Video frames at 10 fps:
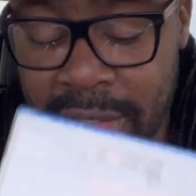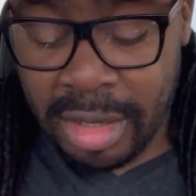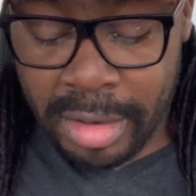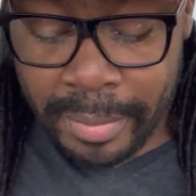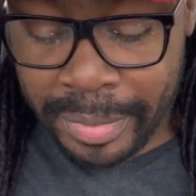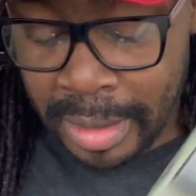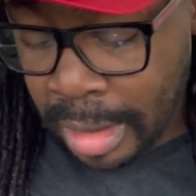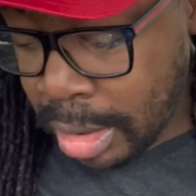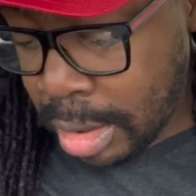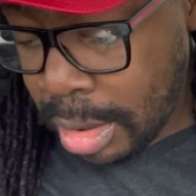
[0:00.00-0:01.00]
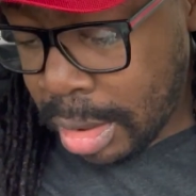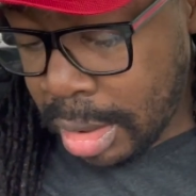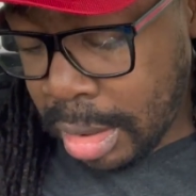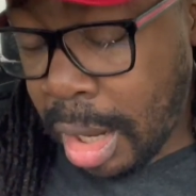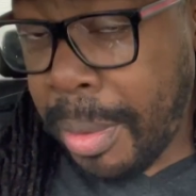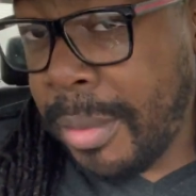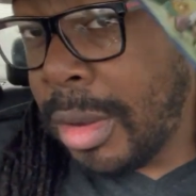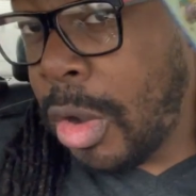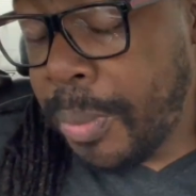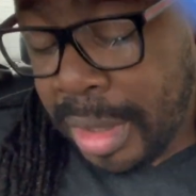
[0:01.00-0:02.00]
So I'm probably
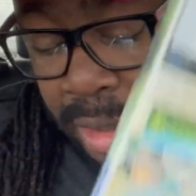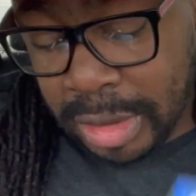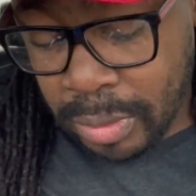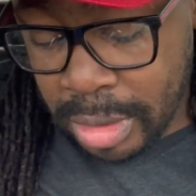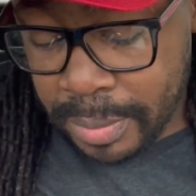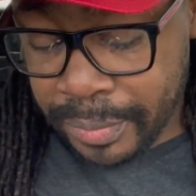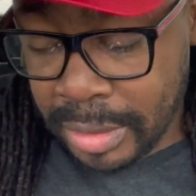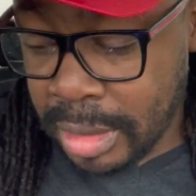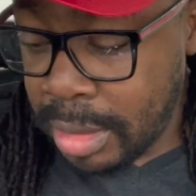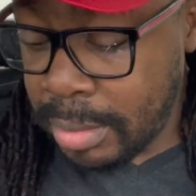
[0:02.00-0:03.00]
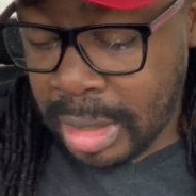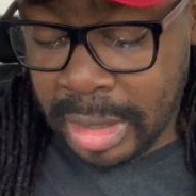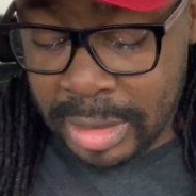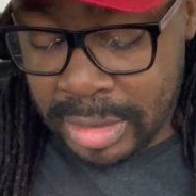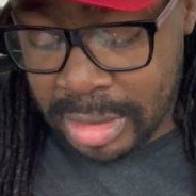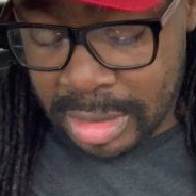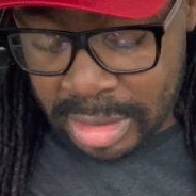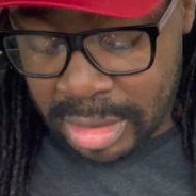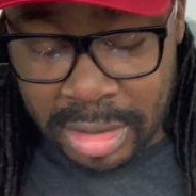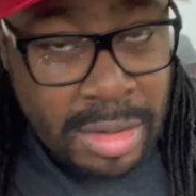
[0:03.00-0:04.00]
gonna open this one because
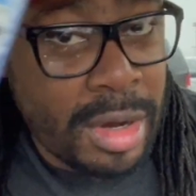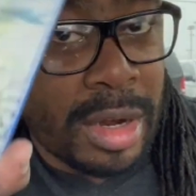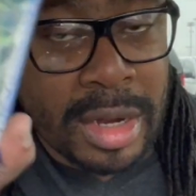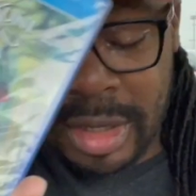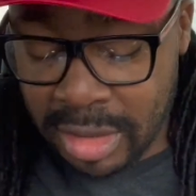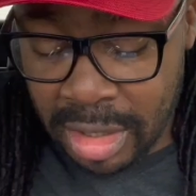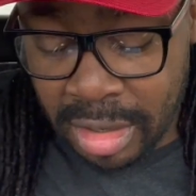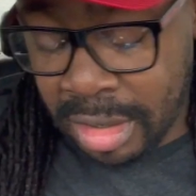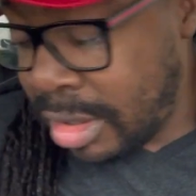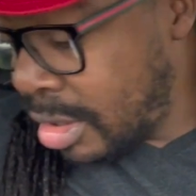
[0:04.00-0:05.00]
you hear the disc in there.